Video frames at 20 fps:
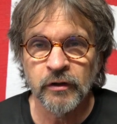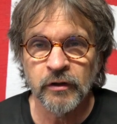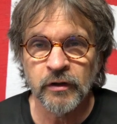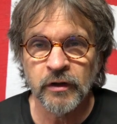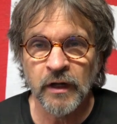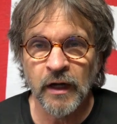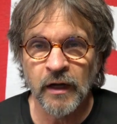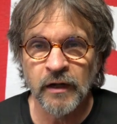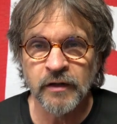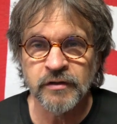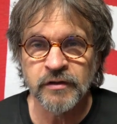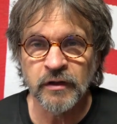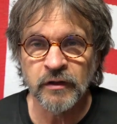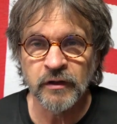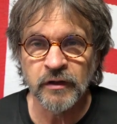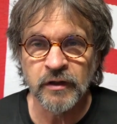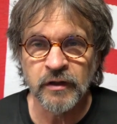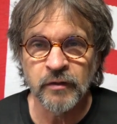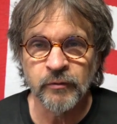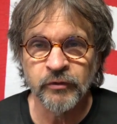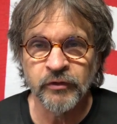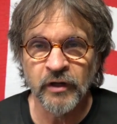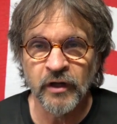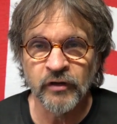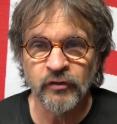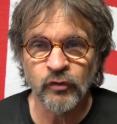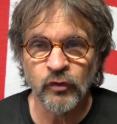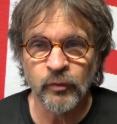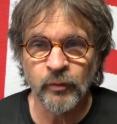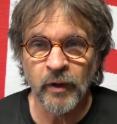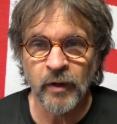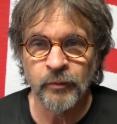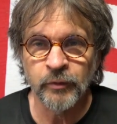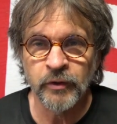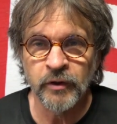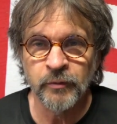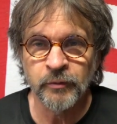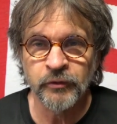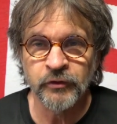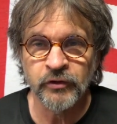constantly obsessed with my
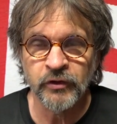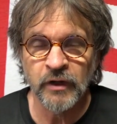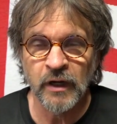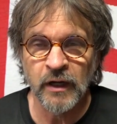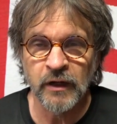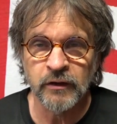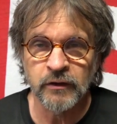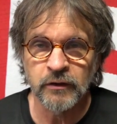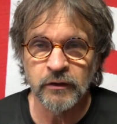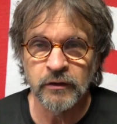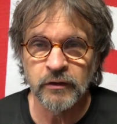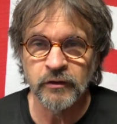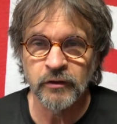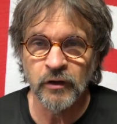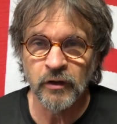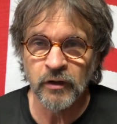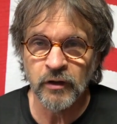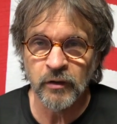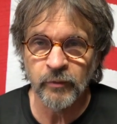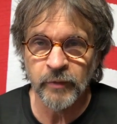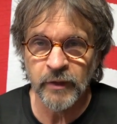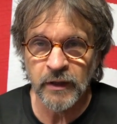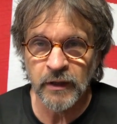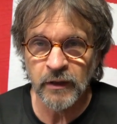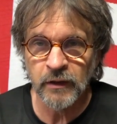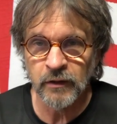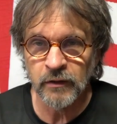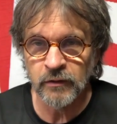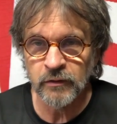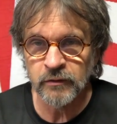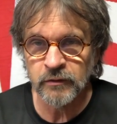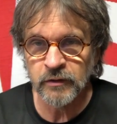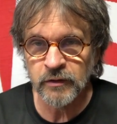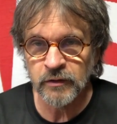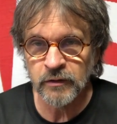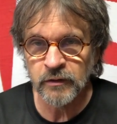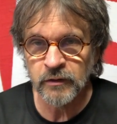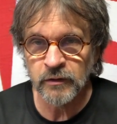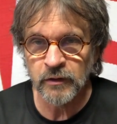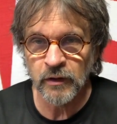pips, and I could talk about
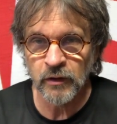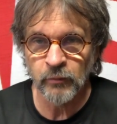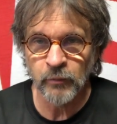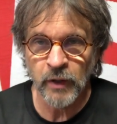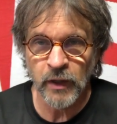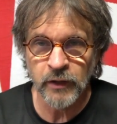how